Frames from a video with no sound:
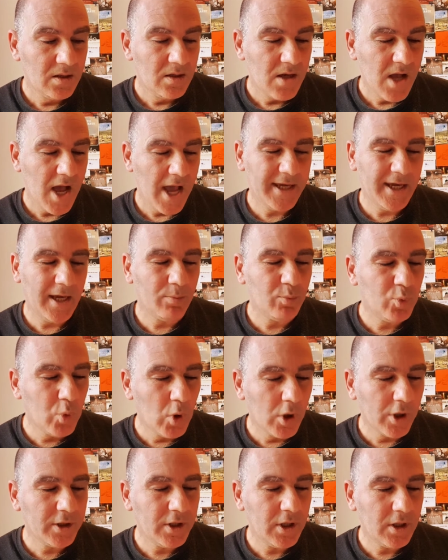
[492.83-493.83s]
I kept
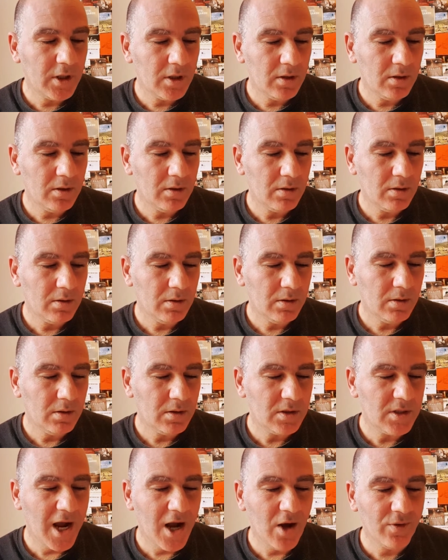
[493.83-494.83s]
walking
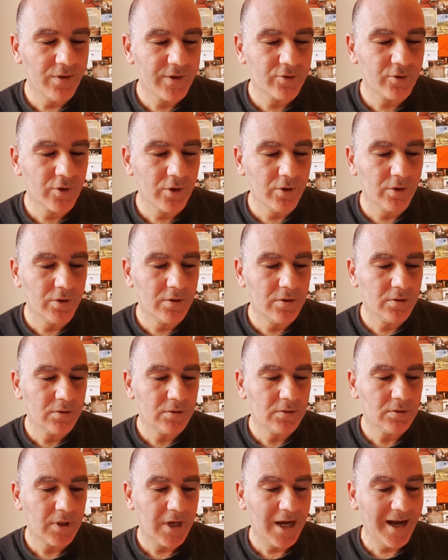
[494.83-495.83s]
down the road
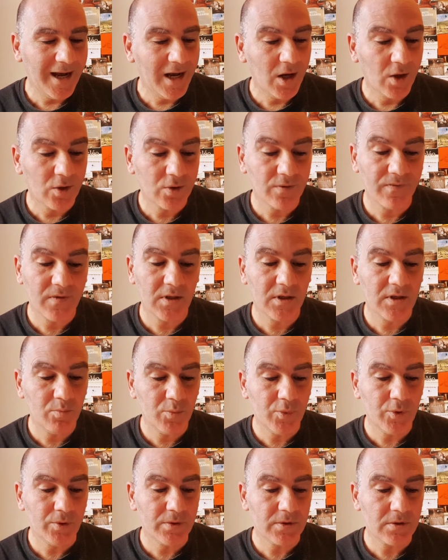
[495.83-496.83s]
out of the
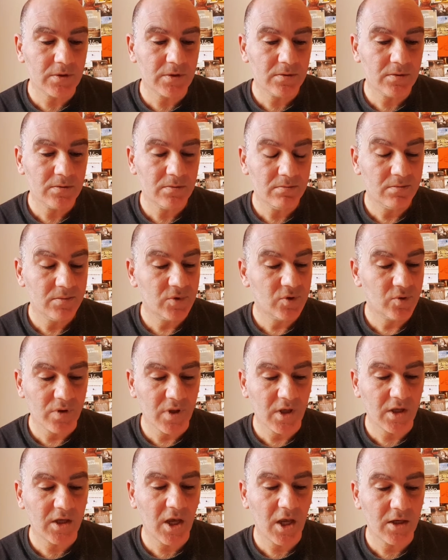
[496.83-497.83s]
kibbutz to the
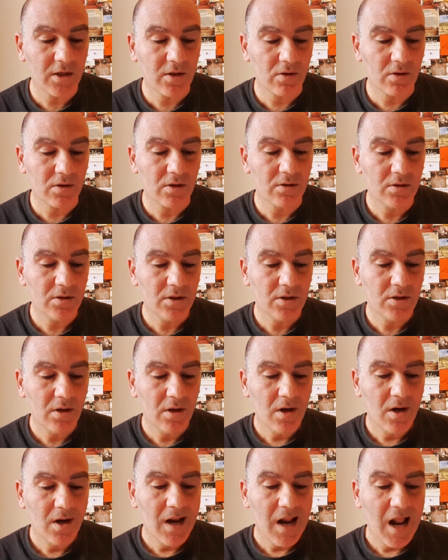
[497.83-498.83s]
canyon
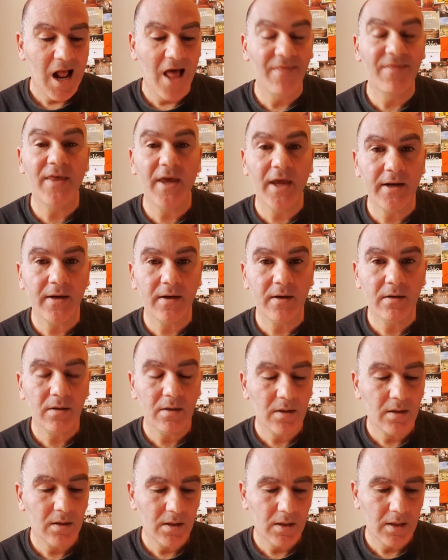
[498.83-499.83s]
and then
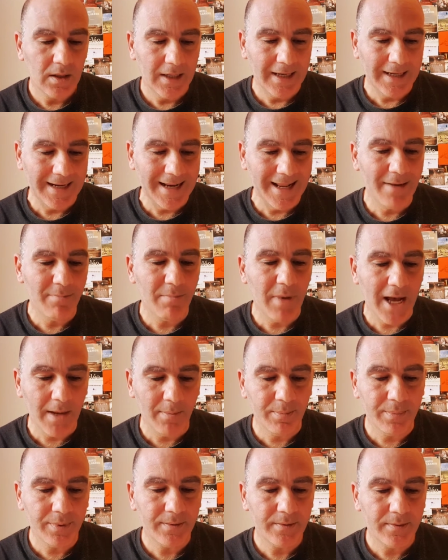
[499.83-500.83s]
climbed
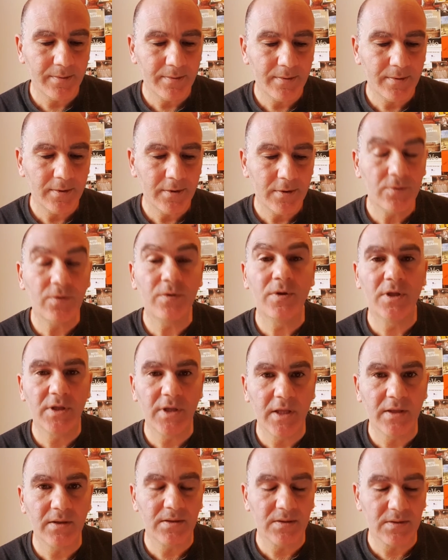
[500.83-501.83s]
up to the
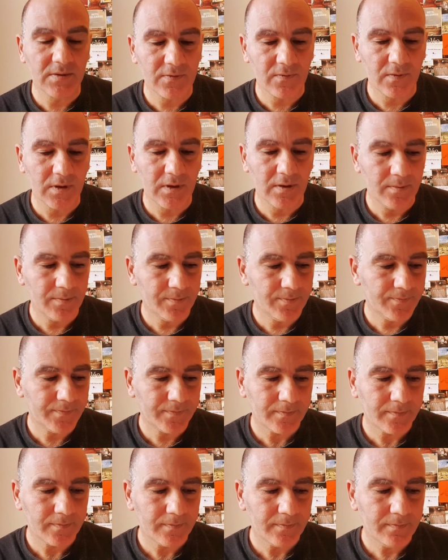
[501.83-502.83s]
dentist tree.
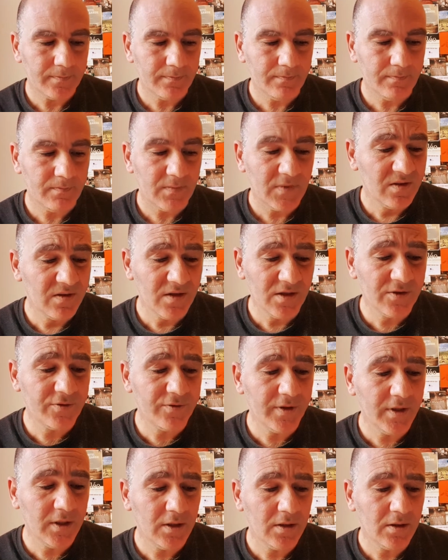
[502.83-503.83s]
The
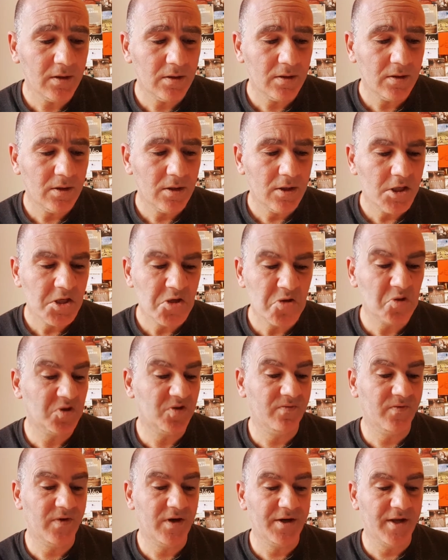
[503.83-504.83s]
tree looks
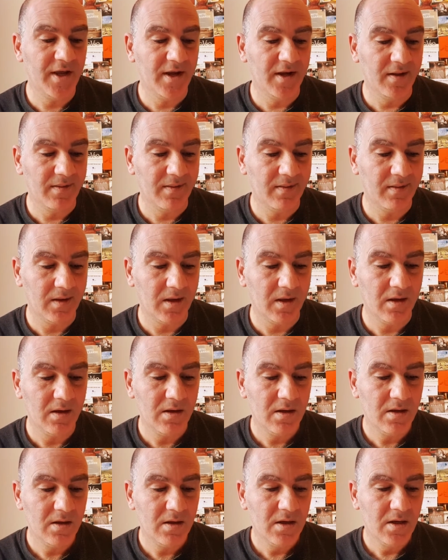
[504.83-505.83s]
very healthy
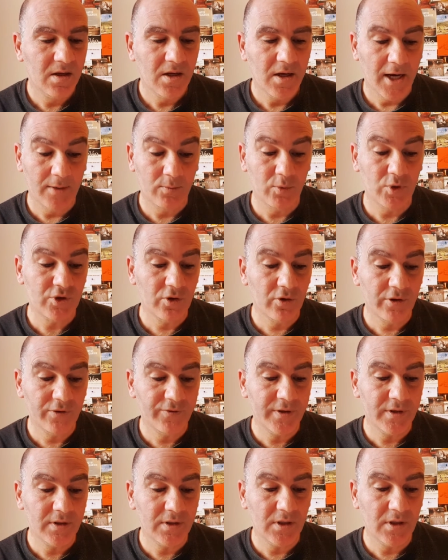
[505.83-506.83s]
and was
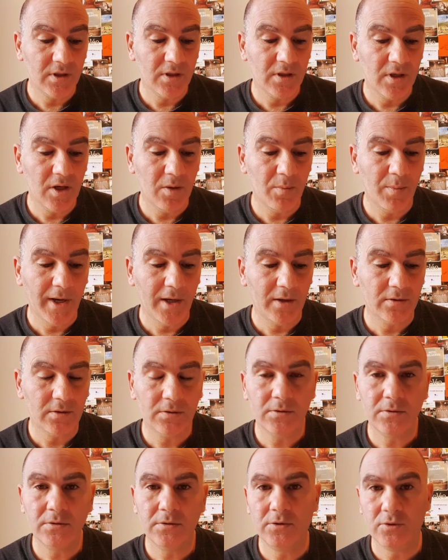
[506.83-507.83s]
already about
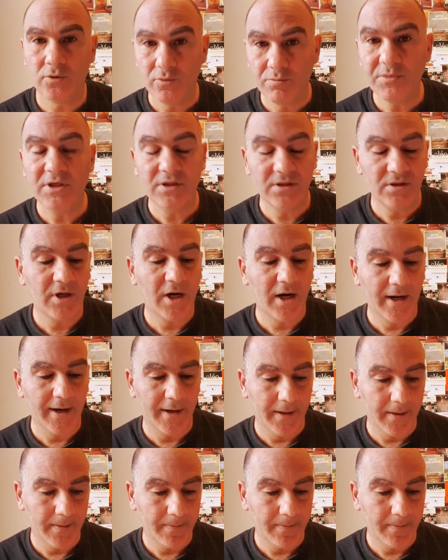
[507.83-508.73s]
2 meters high.